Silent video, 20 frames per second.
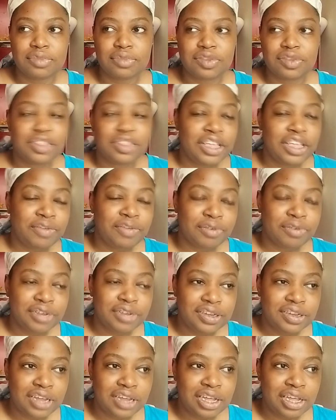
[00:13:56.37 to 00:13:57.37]

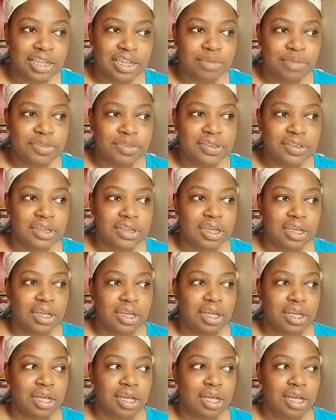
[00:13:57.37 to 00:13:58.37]
slavery times.
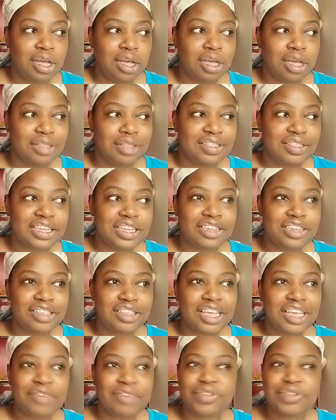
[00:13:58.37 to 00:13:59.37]

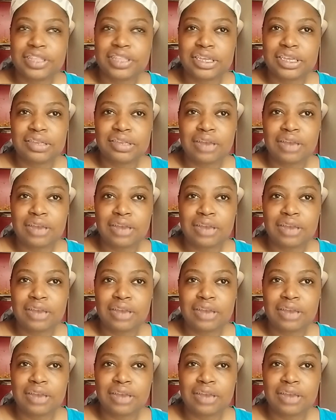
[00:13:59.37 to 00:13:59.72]
Everything